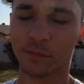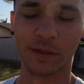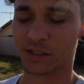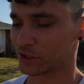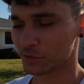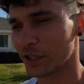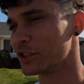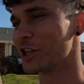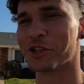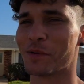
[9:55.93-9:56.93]

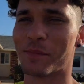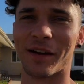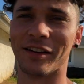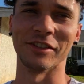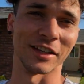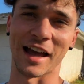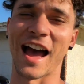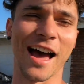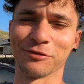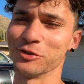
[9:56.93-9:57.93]
It changed my mind. I was like, I
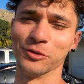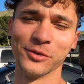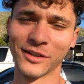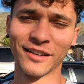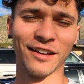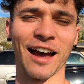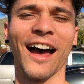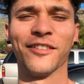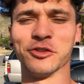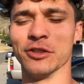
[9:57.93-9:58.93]

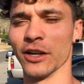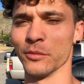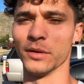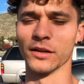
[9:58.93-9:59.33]
have to now.